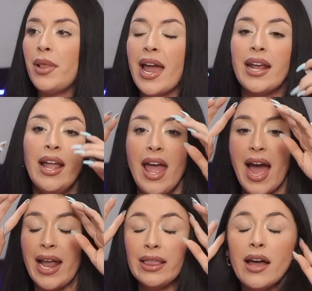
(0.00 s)
Like,
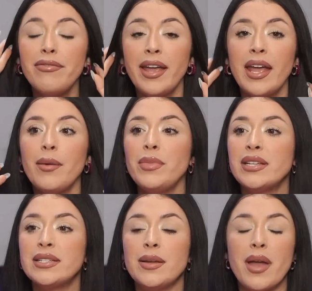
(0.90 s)
I love him.
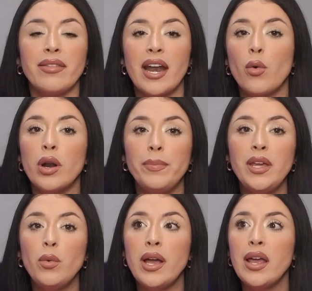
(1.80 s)
This is the man that I want to
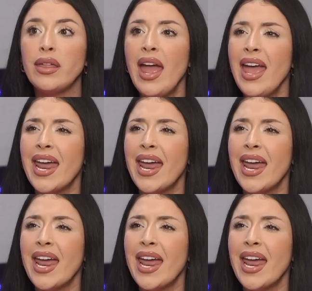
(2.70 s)
be with.